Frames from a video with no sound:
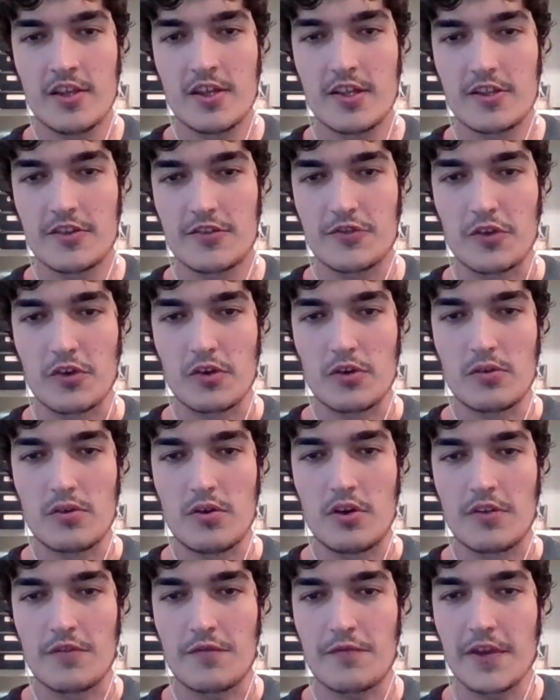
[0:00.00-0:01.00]
So
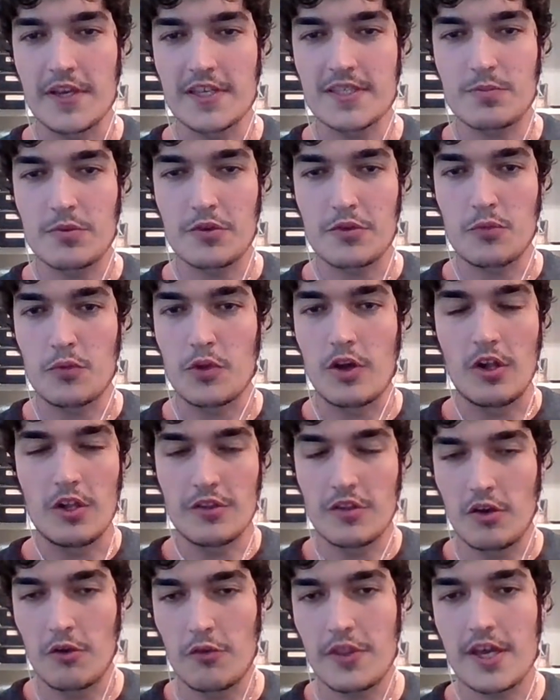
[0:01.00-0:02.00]
on Facebook, we all
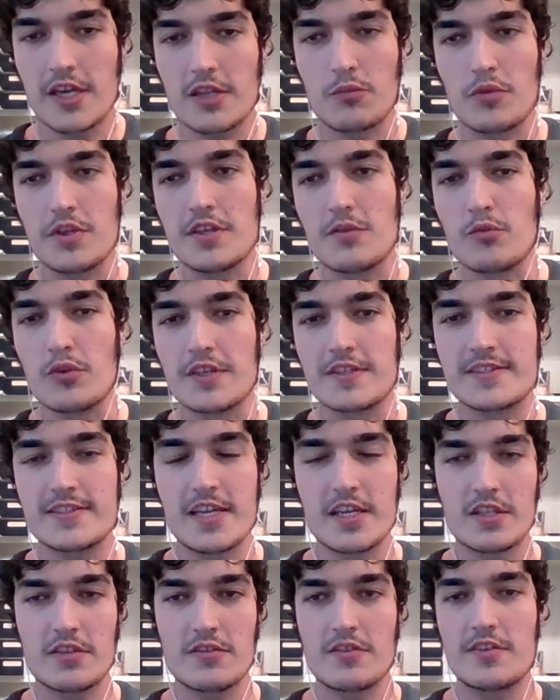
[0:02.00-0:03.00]
know that we
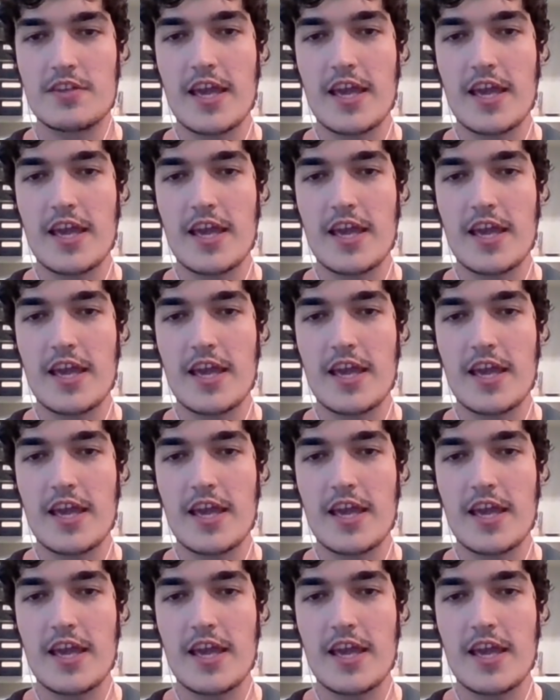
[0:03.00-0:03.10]
set